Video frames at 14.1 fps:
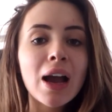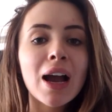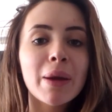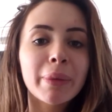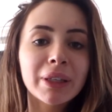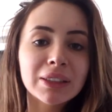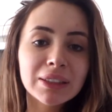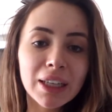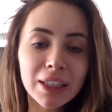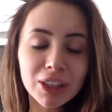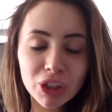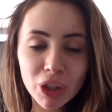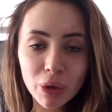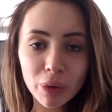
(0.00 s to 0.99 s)
I'm
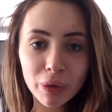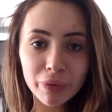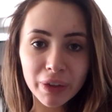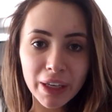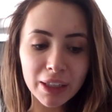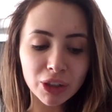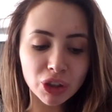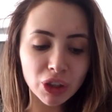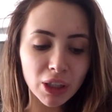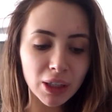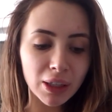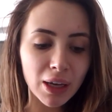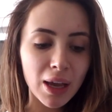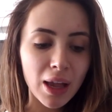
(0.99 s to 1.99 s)
excited to go on
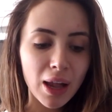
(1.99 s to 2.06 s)
vacation